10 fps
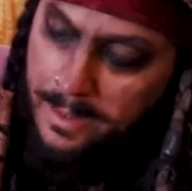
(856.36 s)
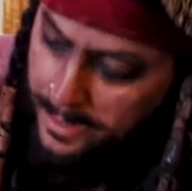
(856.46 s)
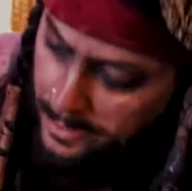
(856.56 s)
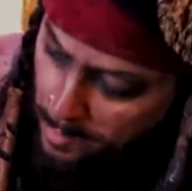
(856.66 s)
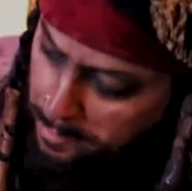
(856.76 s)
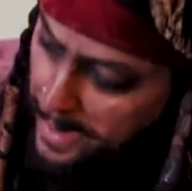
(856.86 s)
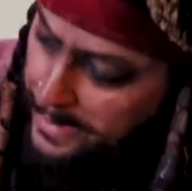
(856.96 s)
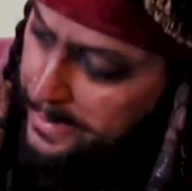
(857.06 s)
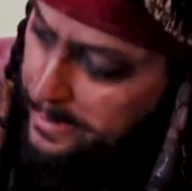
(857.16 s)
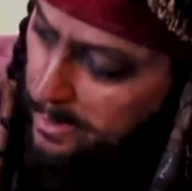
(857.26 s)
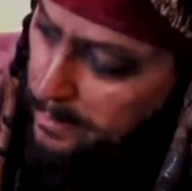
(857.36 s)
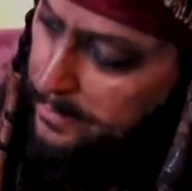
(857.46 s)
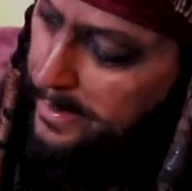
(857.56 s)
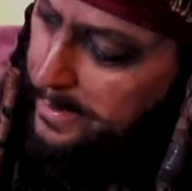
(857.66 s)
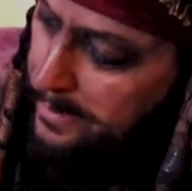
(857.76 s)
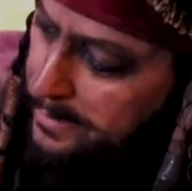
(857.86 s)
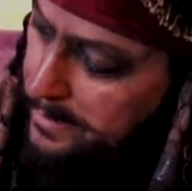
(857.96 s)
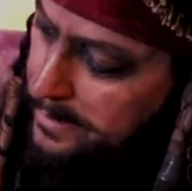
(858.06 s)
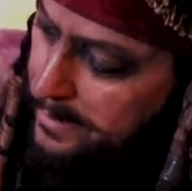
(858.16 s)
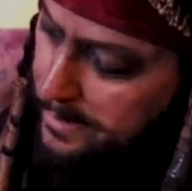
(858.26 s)
and I painted the whole thing
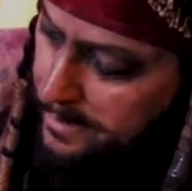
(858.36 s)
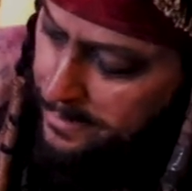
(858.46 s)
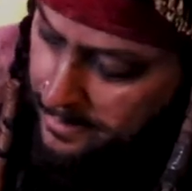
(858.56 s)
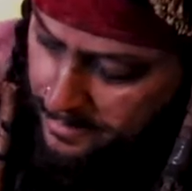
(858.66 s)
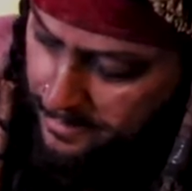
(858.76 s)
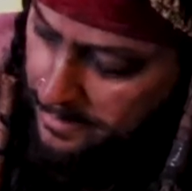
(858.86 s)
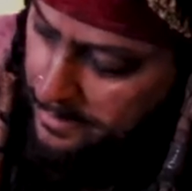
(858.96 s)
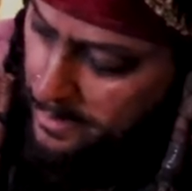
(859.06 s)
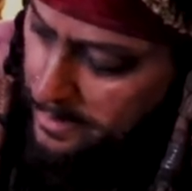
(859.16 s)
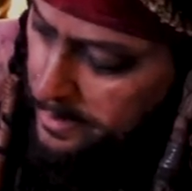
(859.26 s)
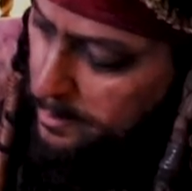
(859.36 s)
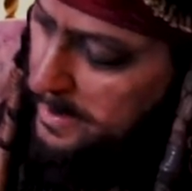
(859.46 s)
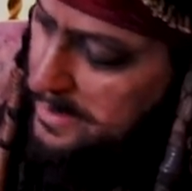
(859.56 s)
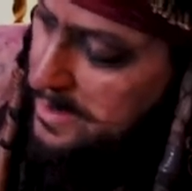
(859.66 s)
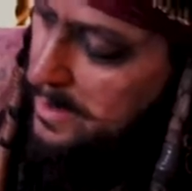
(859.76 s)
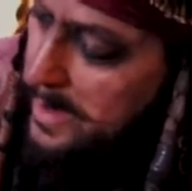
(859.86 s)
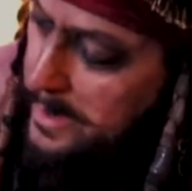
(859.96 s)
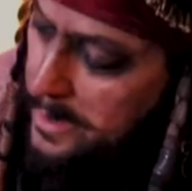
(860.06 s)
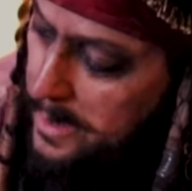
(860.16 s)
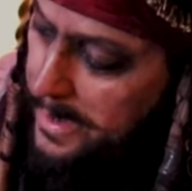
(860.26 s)
only on one side
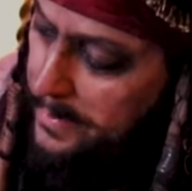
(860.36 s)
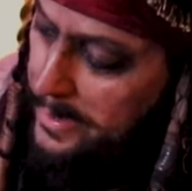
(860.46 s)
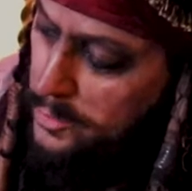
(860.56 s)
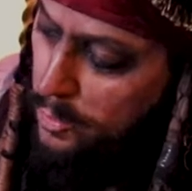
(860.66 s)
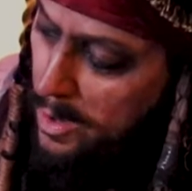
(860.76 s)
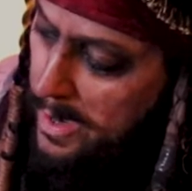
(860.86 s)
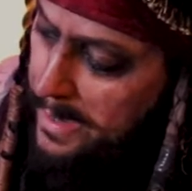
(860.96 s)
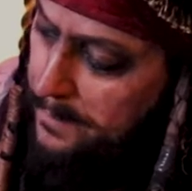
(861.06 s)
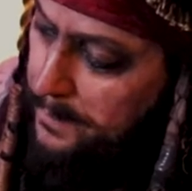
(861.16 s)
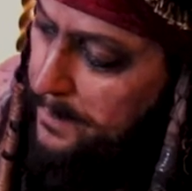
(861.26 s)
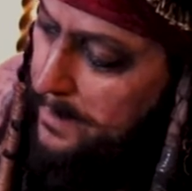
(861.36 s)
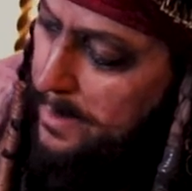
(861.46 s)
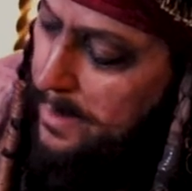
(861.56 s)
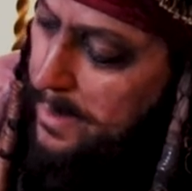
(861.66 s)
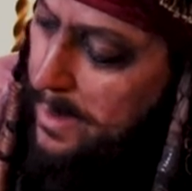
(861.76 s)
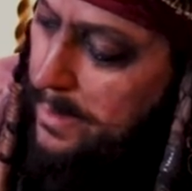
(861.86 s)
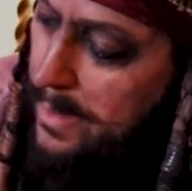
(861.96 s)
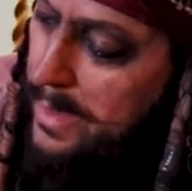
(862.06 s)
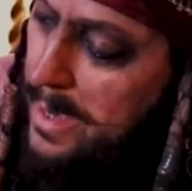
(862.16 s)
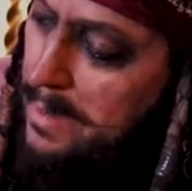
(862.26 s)
and I let that dry. And
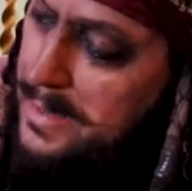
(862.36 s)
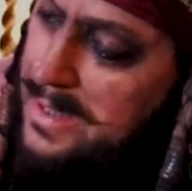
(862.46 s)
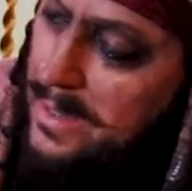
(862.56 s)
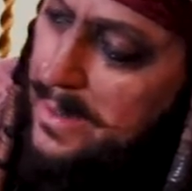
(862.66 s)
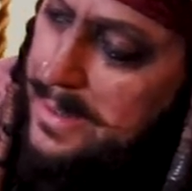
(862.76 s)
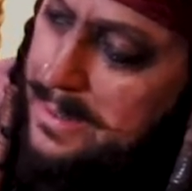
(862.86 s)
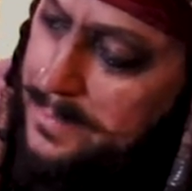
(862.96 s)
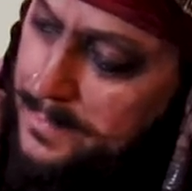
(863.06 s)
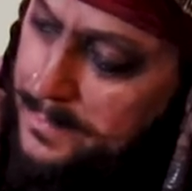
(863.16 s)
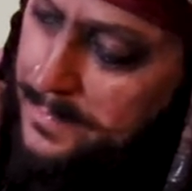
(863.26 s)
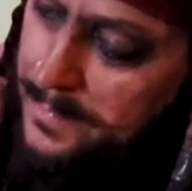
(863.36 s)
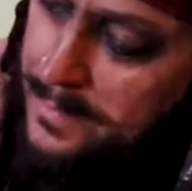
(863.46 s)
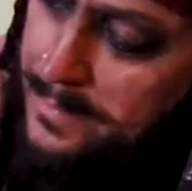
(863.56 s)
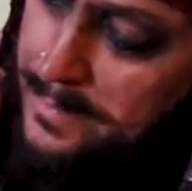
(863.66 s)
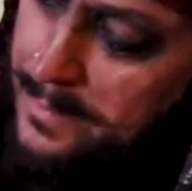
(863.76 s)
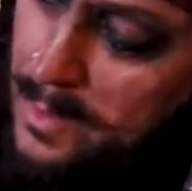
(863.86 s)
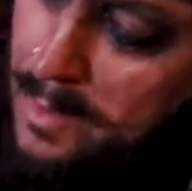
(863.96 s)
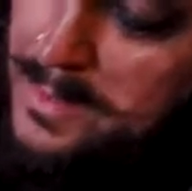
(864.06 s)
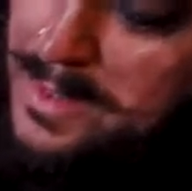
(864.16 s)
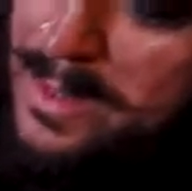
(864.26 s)
then the other side,
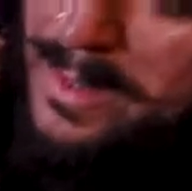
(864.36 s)
obviously I